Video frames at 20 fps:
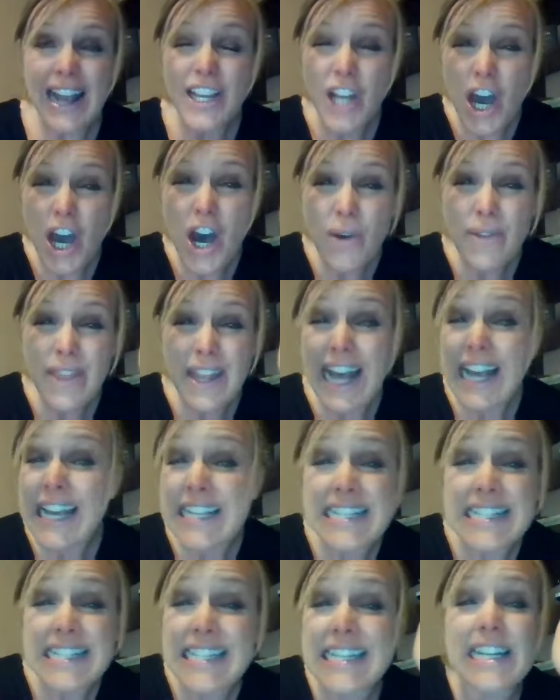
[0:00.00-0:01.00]
I know that I
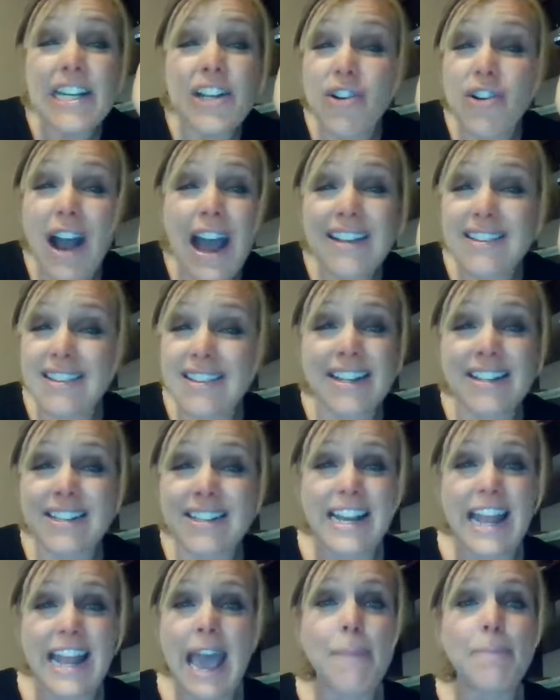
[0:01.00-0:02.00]
can see it in your eyes that
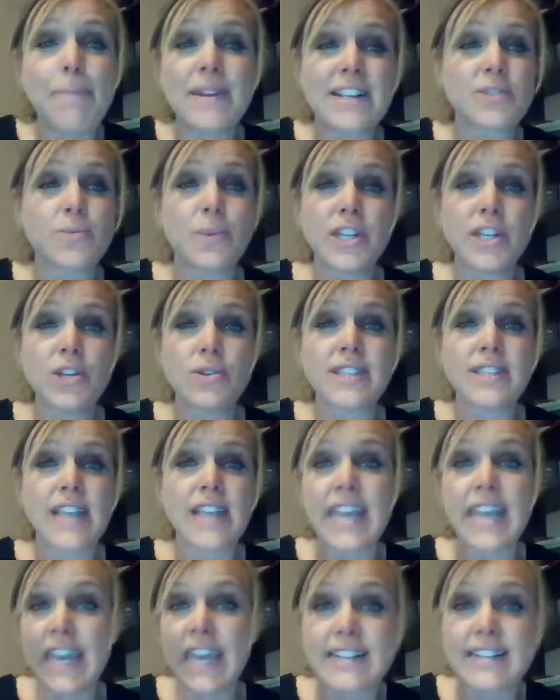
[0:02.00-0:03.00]
it's going to happen, is when you
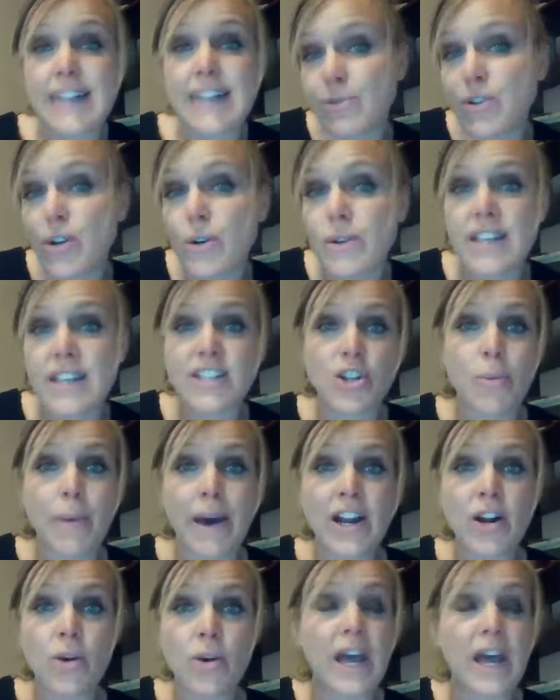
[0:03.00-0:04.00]
say, Candace, I'm doing this no
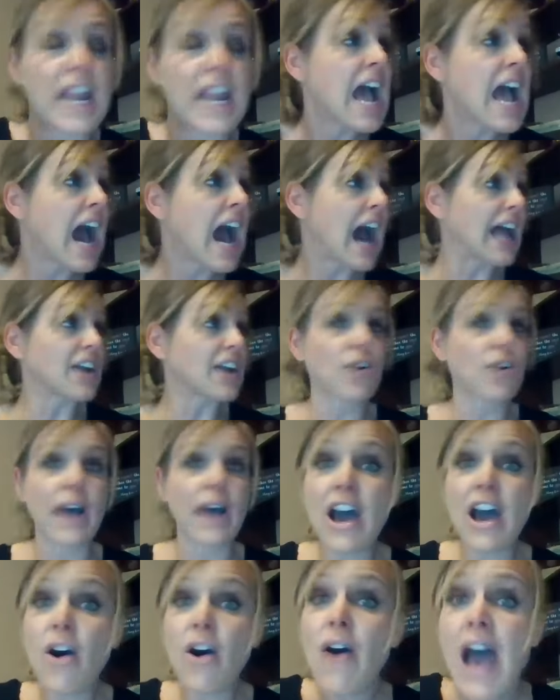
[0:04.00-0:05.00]
matter what. I don't know
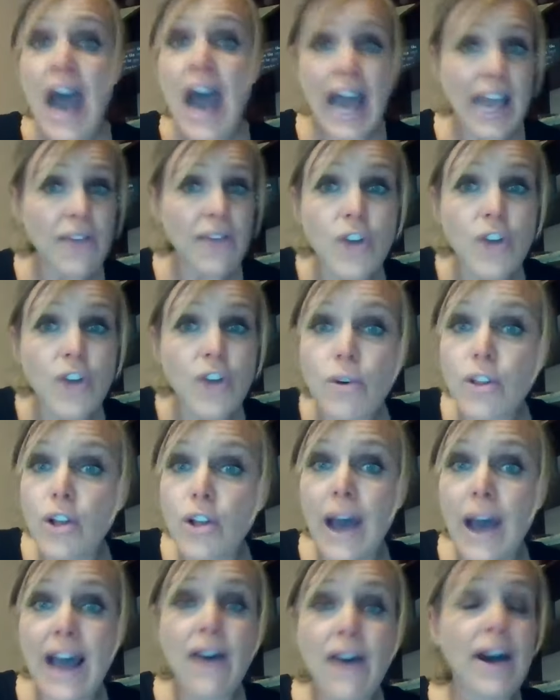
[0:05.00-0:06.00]
how. I have no
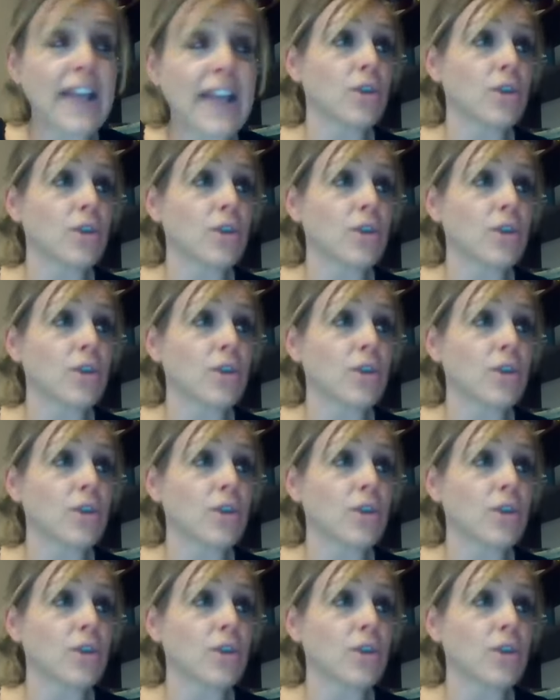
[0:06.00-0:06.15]
clue how.